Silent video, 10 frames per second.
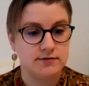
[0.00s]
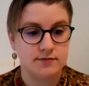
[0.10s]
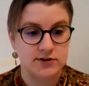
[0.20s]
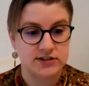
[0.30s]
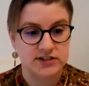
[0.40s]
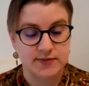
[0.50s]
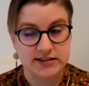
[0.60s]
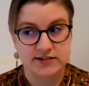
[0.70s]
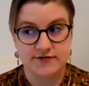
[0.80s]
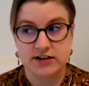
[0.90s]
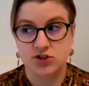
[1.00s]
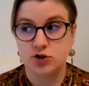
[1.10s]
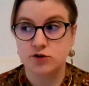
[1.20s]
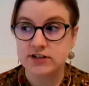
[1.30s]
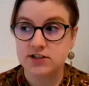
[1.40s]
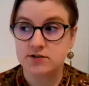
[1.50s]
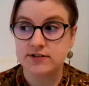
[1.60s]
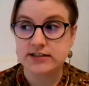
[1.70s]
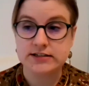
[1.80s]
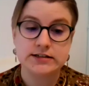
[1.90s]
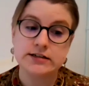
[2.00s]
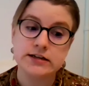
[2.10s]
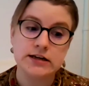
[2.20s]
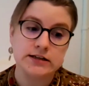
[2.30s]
There was a domestic violence U visa recently,